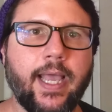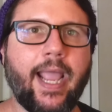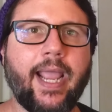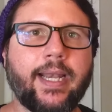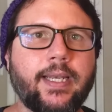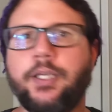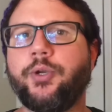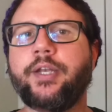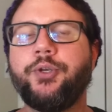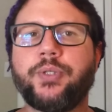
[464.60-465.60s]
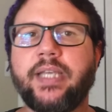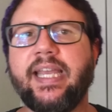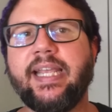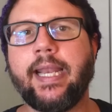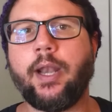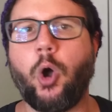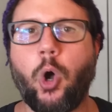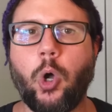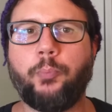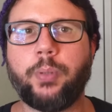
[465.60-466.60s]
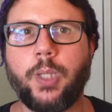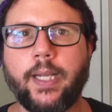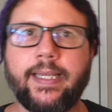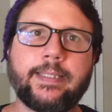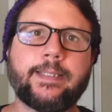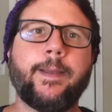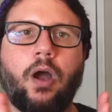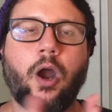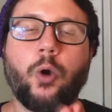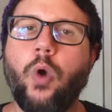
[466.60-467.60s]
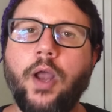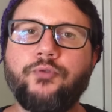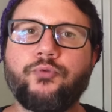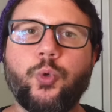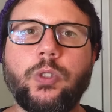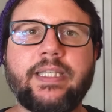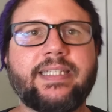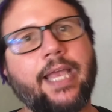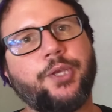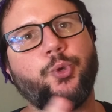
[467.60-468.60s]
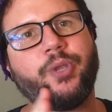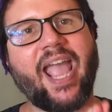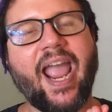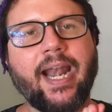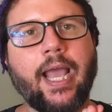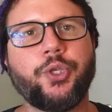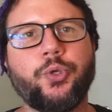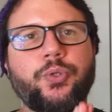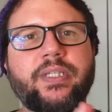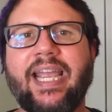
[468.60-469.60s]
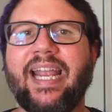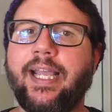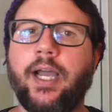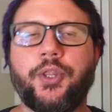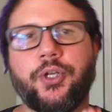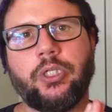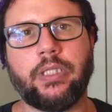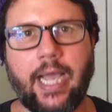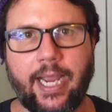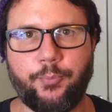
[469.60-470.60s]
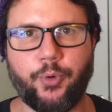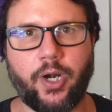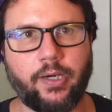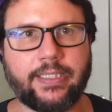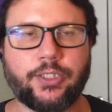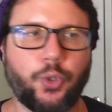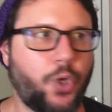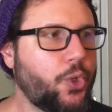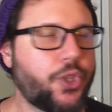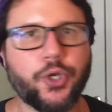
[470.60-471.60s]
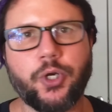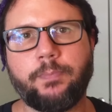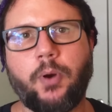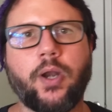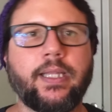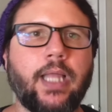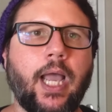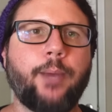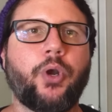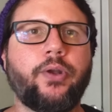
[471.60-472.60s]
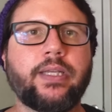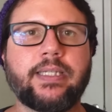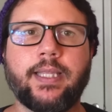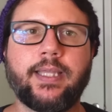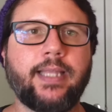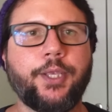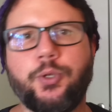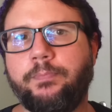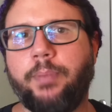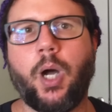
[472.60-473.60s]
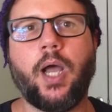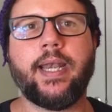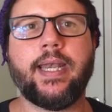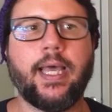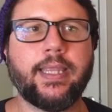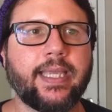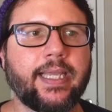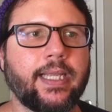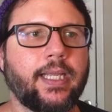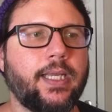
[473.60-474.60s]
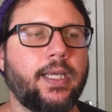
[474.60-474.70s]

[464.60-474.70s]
and you can use any and all plugins. Our one rule is that you cannot use any other library. So no third-party libraries, nothing that you bought, nothing